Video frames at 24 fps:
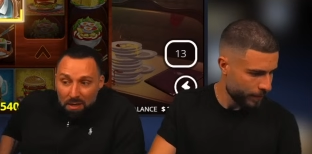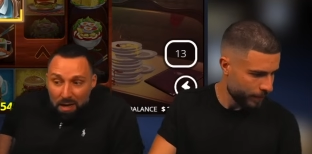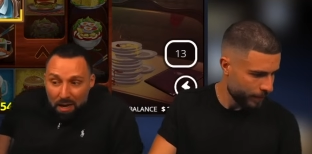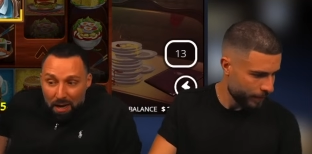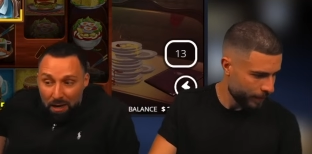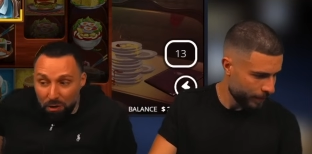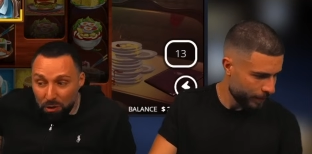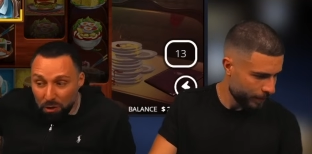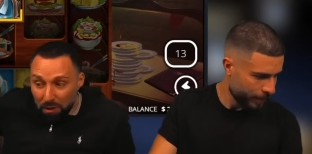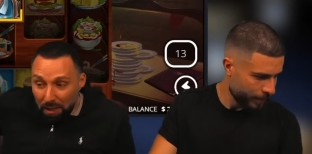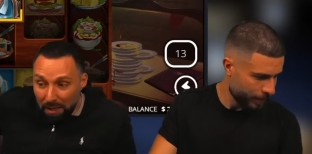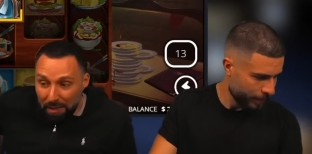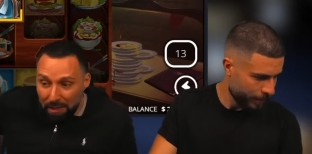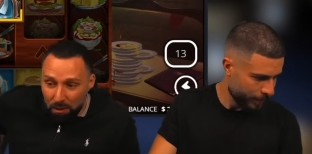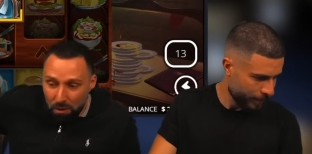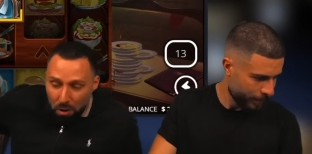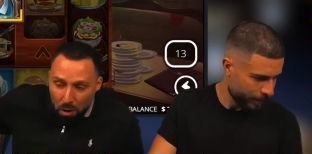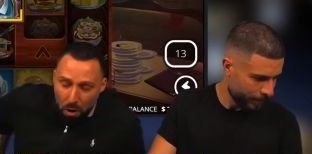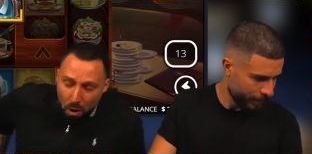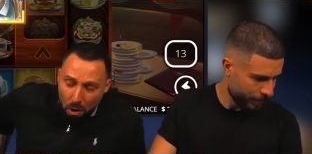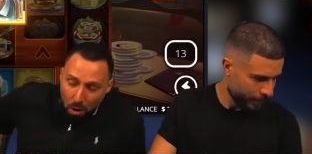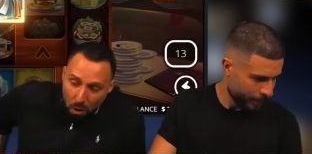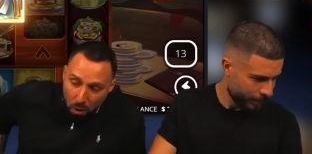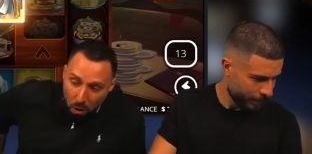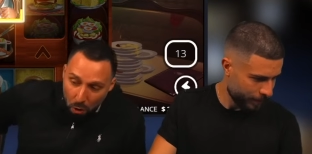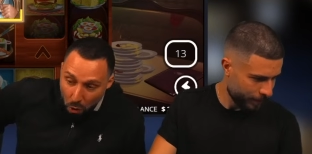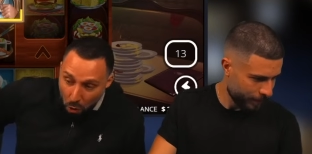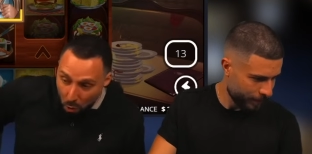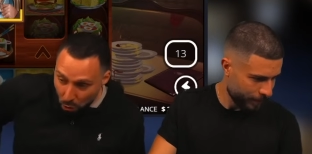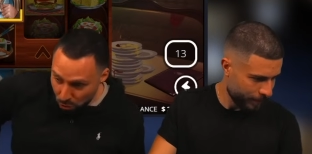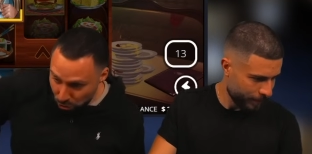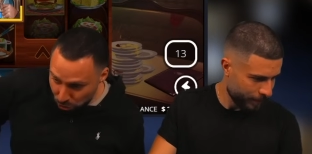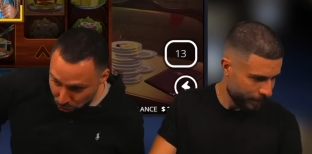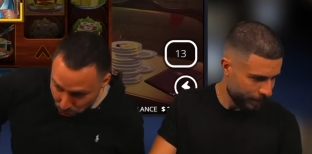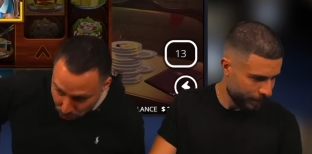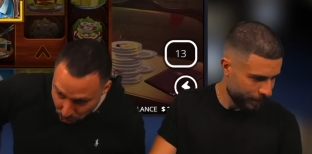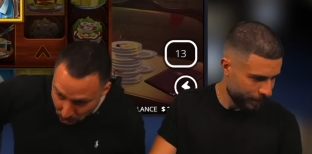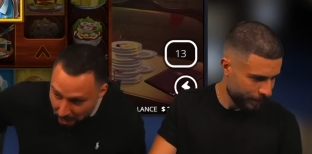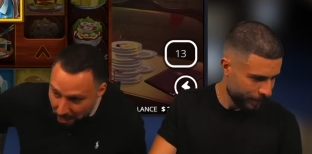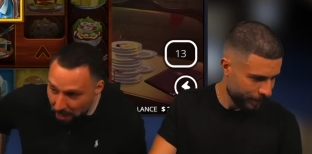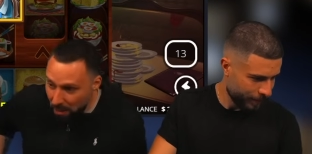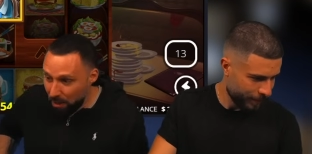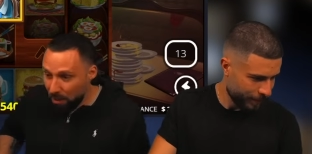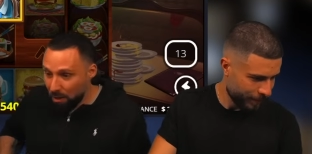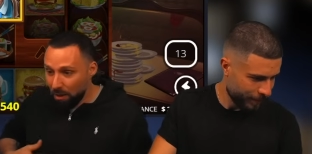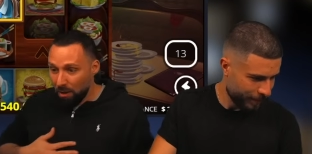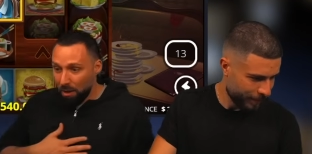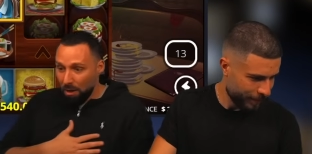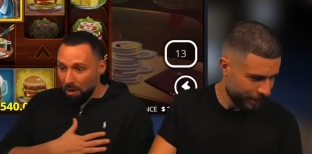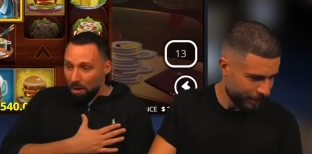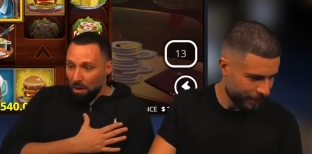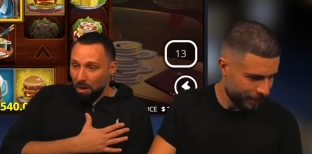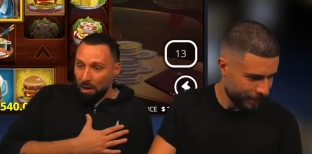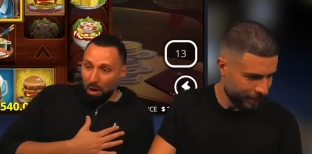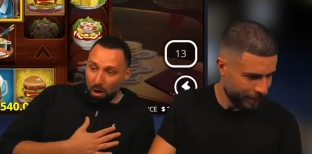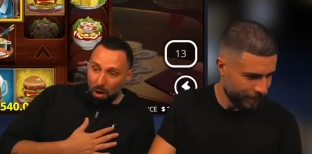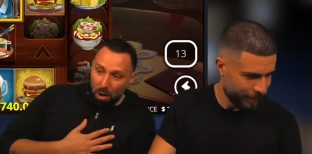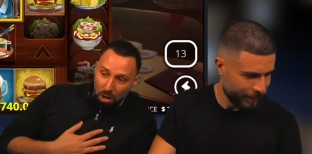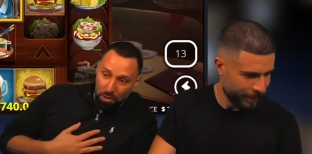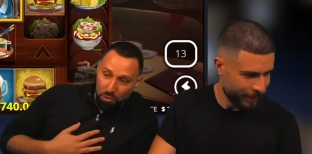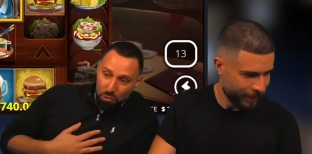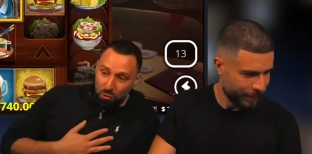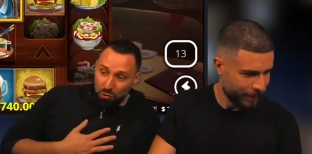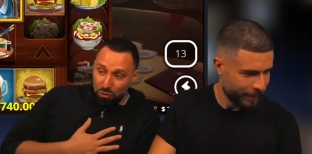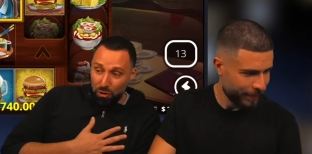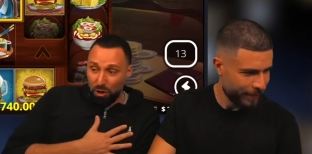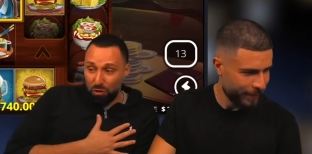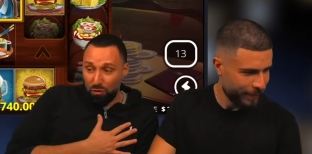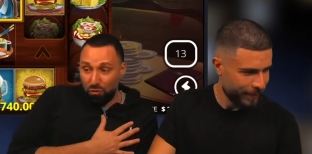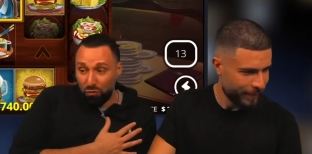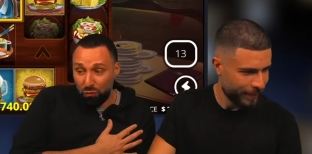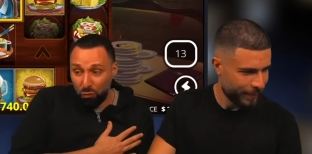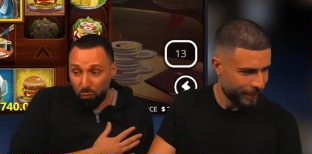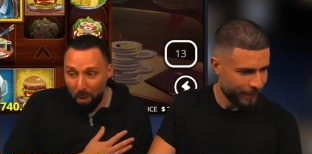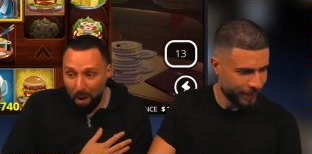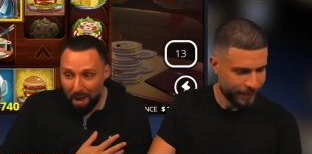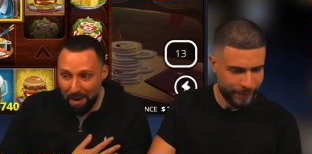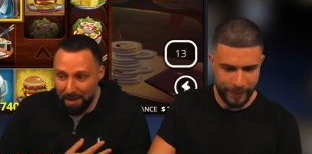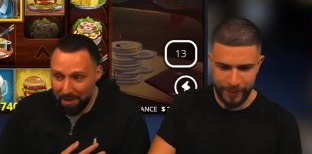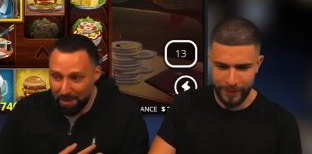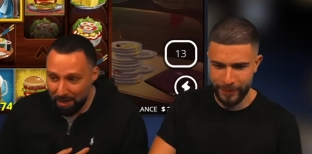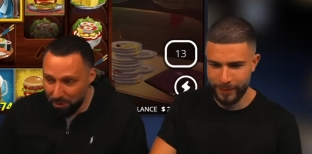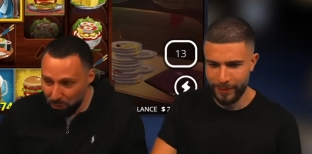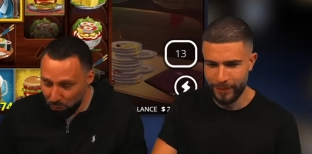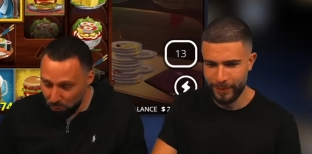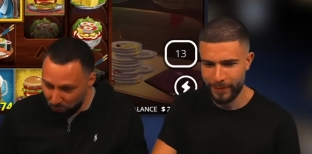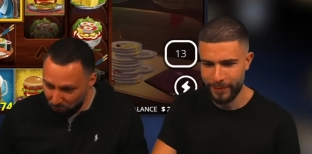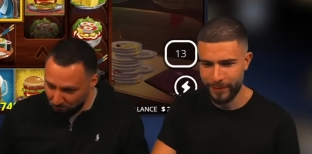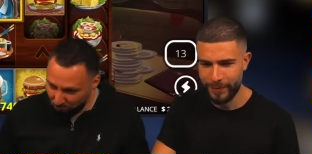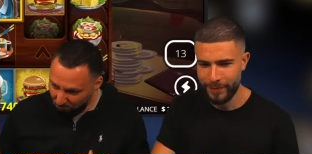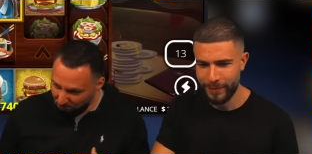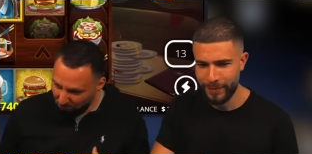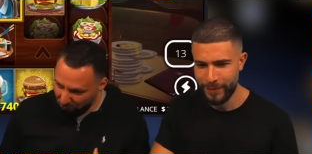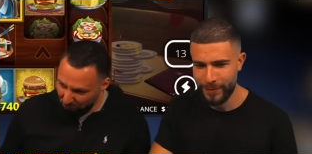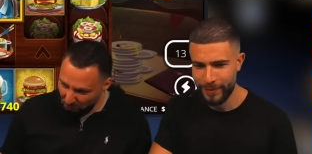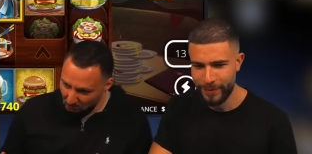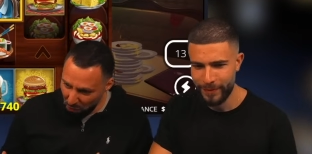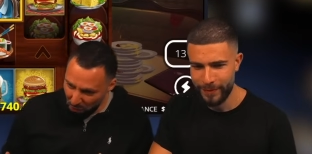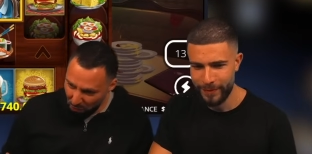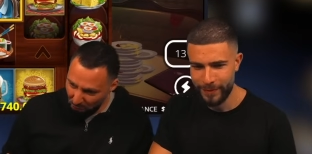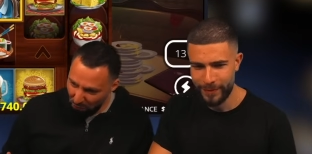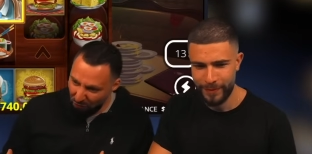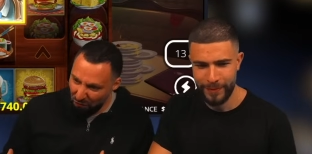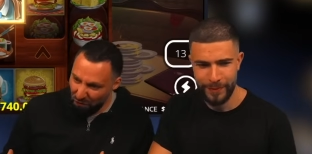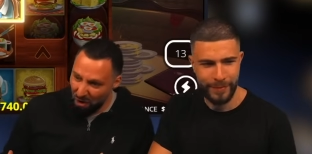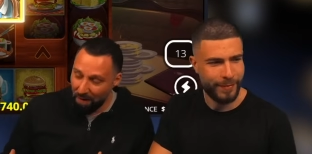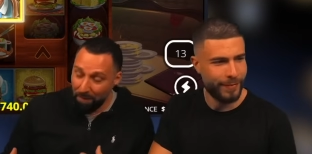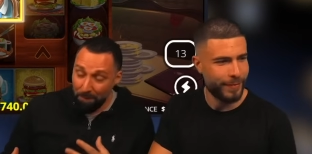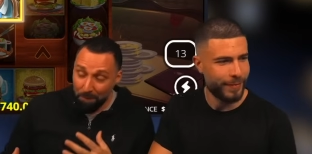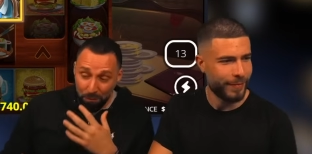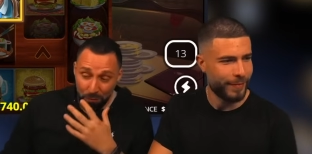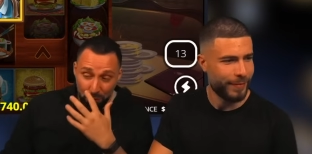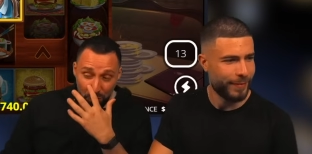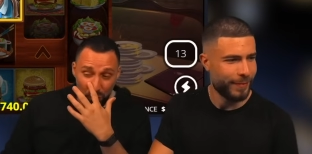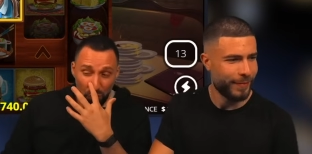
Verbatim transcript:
Speaker 1: And you're like, oh shit. Oh, and you start sweating and you just fill the fuck.